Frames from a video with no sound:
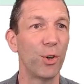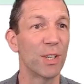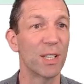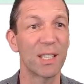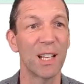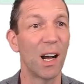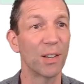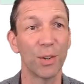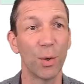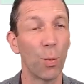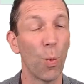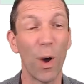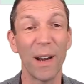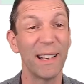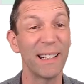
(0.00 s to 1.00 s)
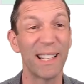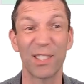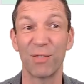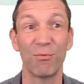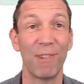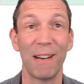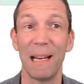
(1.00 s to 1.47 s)
to start at one, it
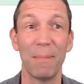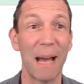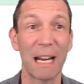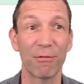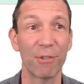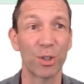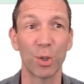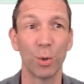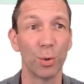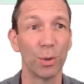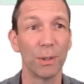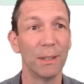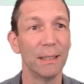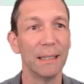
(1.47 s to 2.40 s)
doesn't really matter at all.